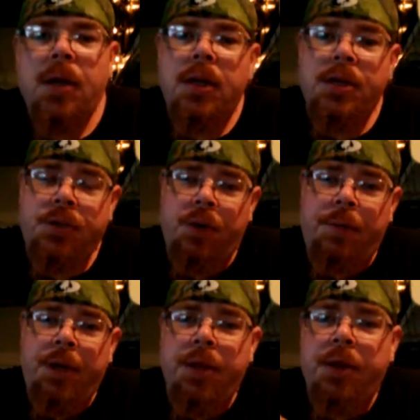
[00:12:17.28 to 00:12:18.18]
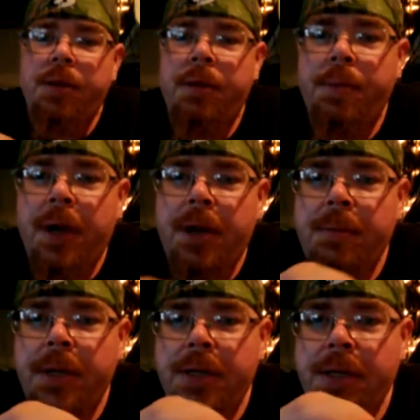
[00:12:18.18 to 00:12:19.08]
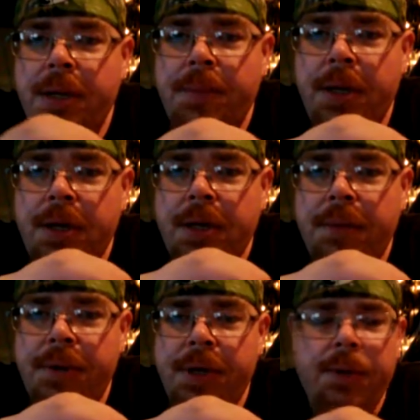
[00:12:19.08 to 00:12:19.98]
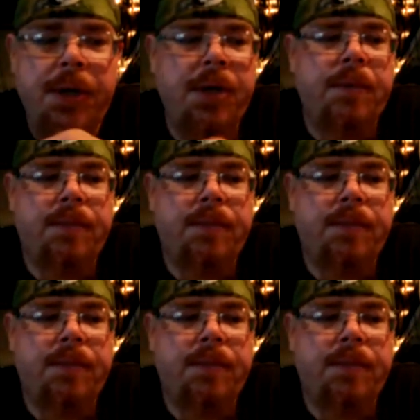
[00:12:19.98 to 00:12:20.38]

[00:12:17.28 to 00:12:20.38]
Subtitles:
This is what I mean though. Bottom does get blocked up pretty quick.